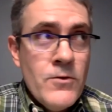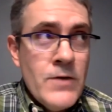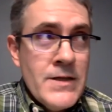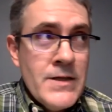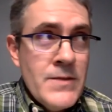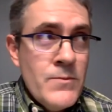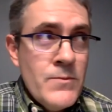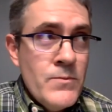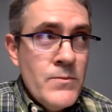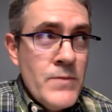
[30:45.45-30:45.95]
I
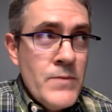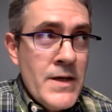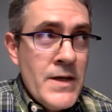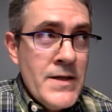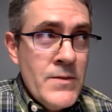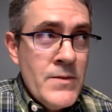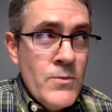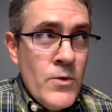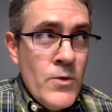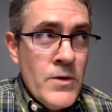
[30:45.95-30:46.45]
didn't I
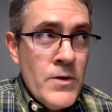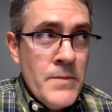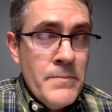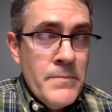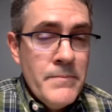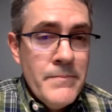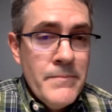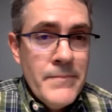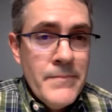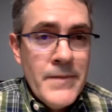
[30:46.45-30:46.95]
didn't want
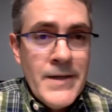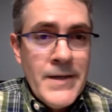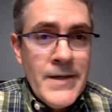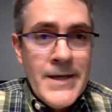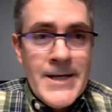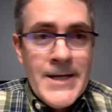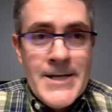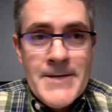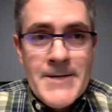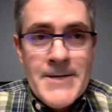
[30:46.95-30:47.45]
to uh,